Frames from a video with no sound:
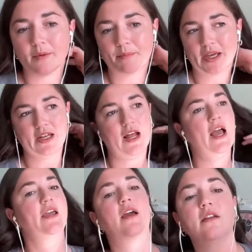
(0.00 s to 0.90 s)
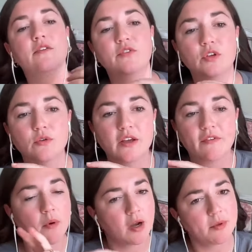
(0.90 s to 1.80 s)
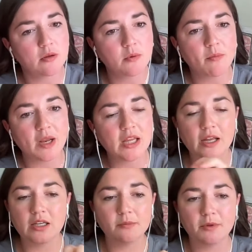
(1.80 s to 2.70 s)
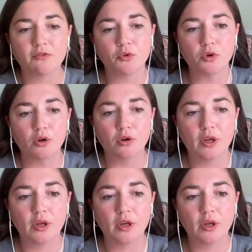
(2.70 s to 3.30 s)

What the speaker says: But I kind of viewed, if I want to be good with money, I need to be frugal.